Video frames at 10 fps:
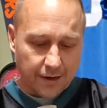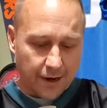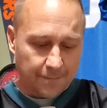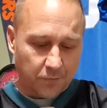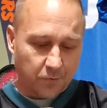
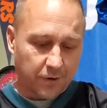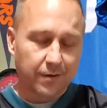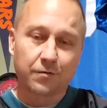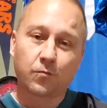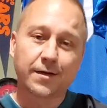up
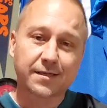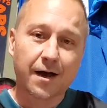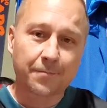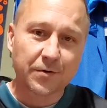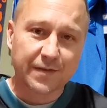
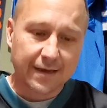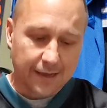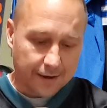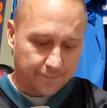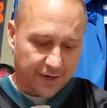with that
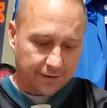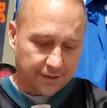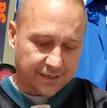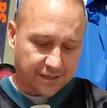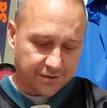game, but at
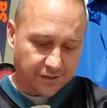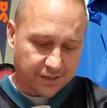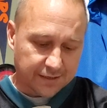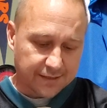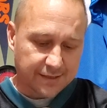least
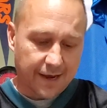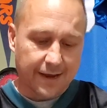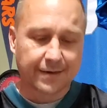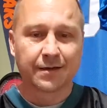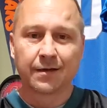Houston has
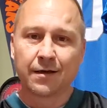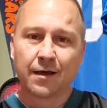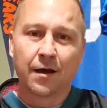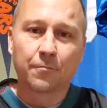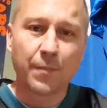had
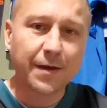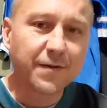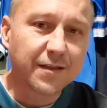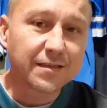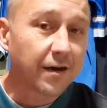
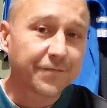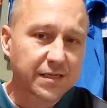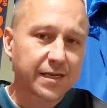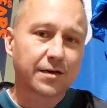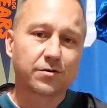maybe the toughest
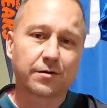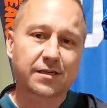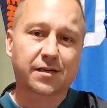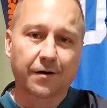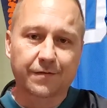schedule to
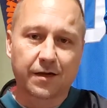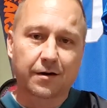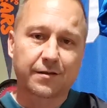start the year.